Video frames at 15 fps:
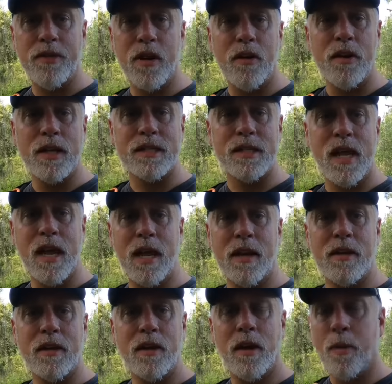there in the
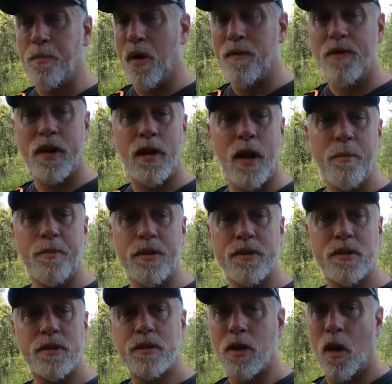sand. A perfect
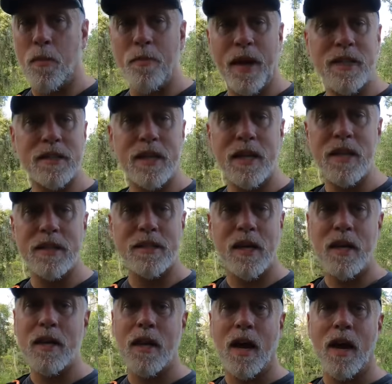compass. It's called basically a
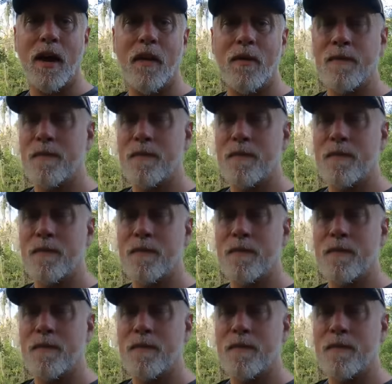sundial.